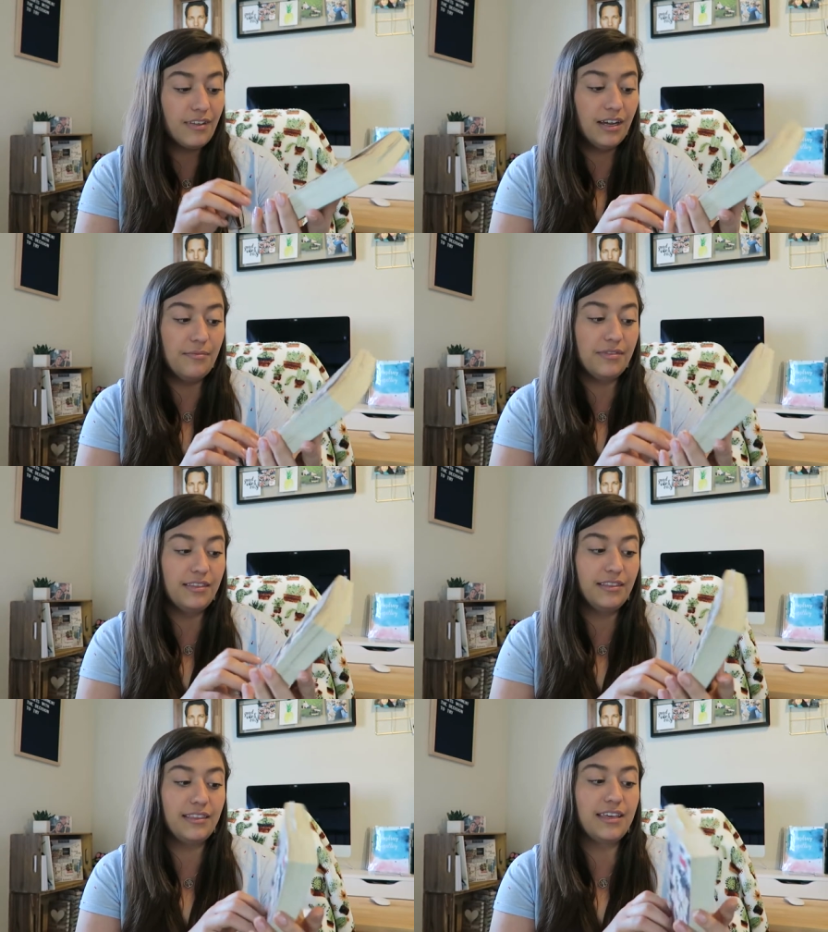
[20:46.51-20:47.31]
Um,
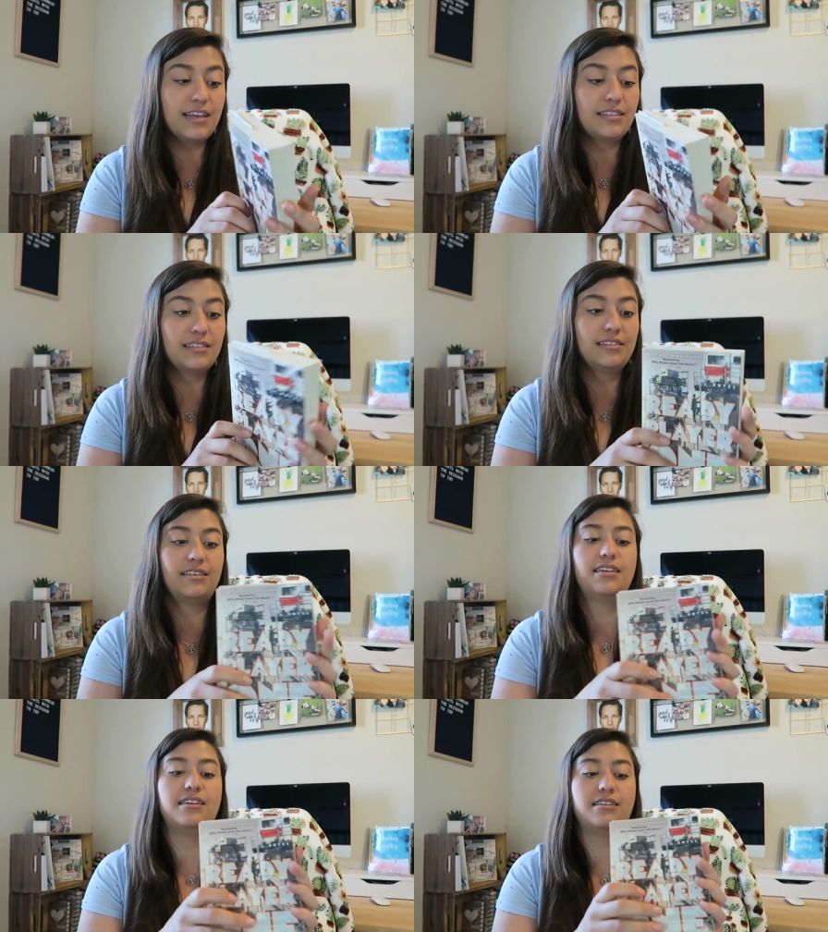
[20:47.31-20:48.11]

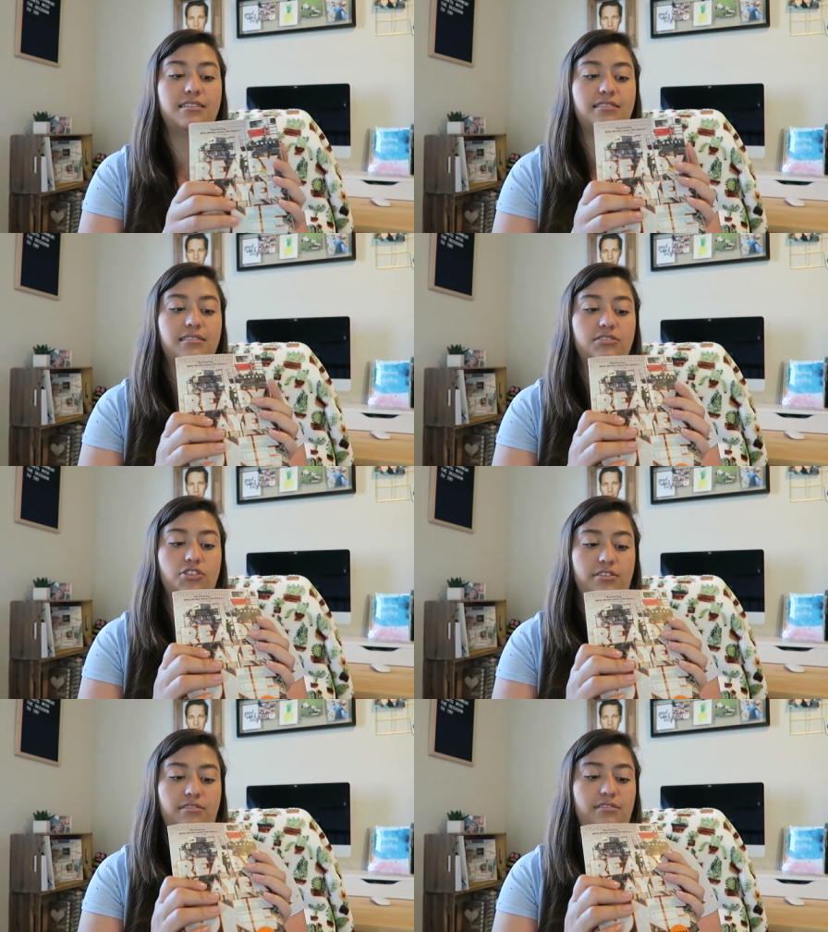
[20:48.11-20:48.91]
this is
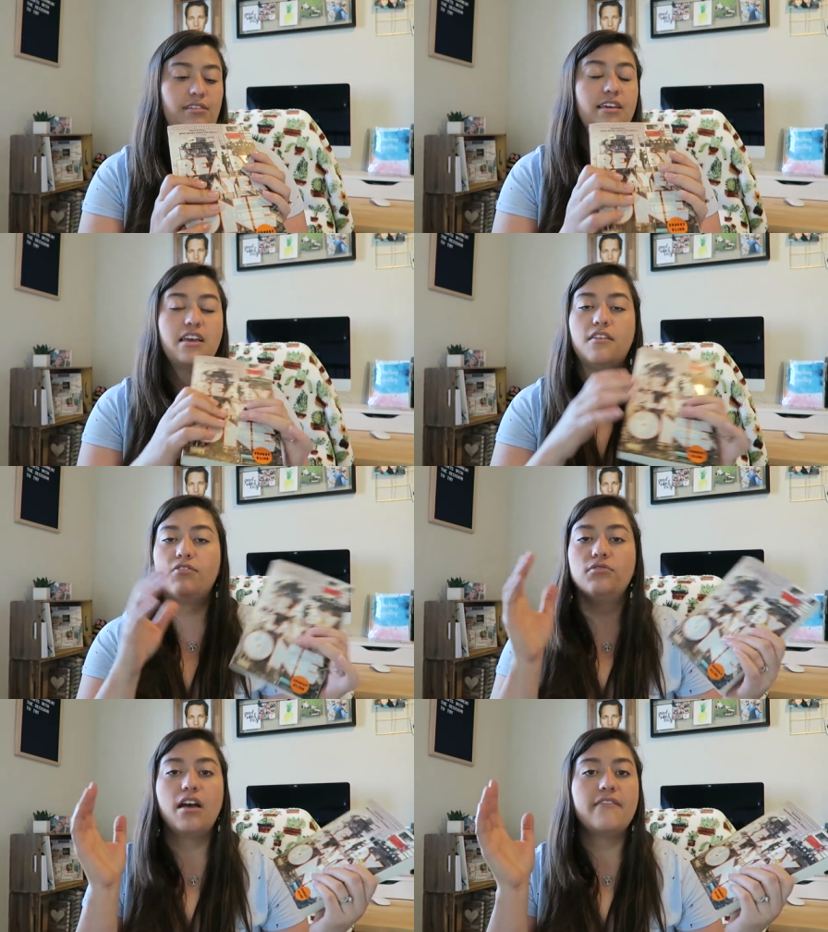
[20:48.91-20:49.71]
just, if
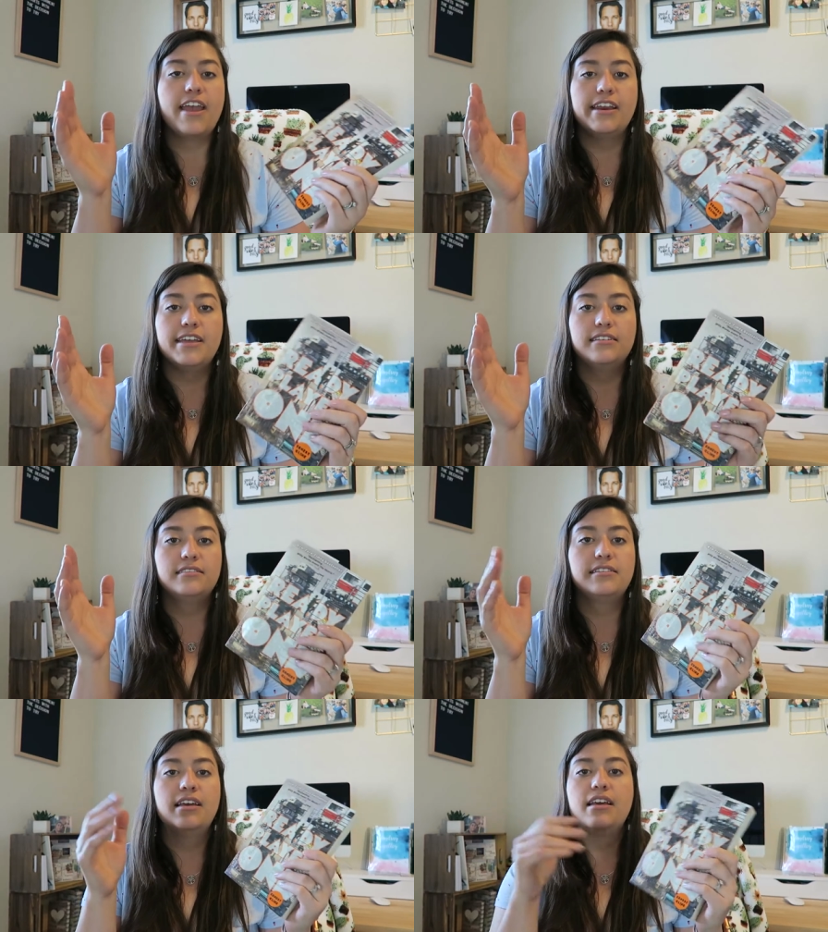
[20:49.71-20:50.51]
you love
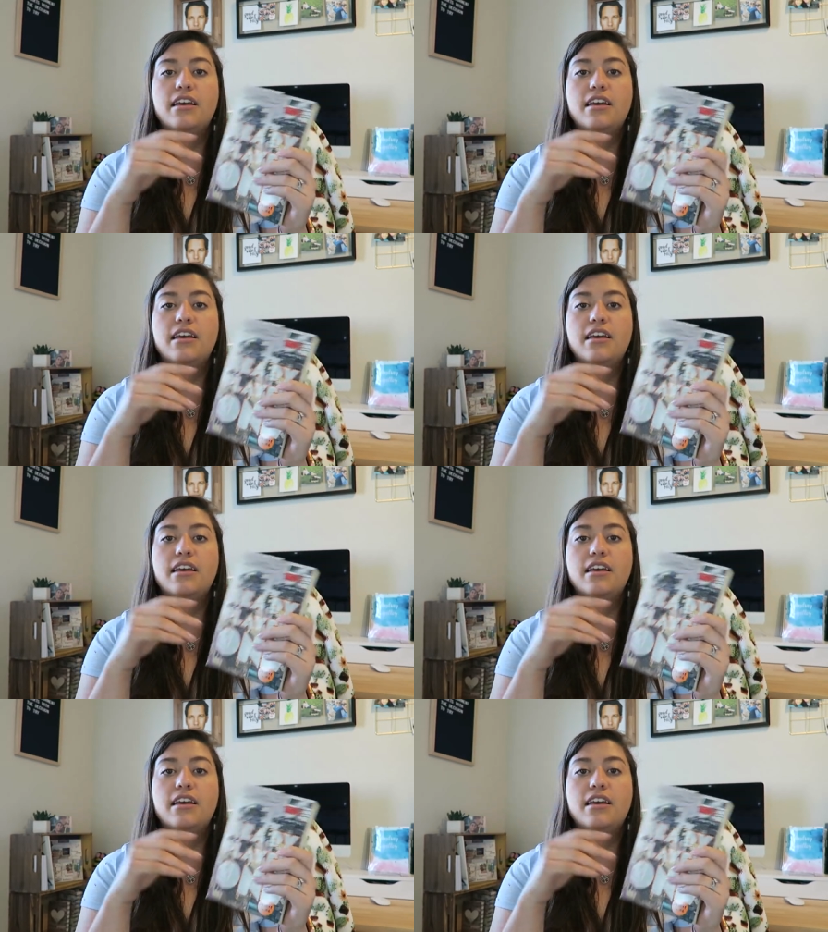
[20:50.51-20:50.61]
80s,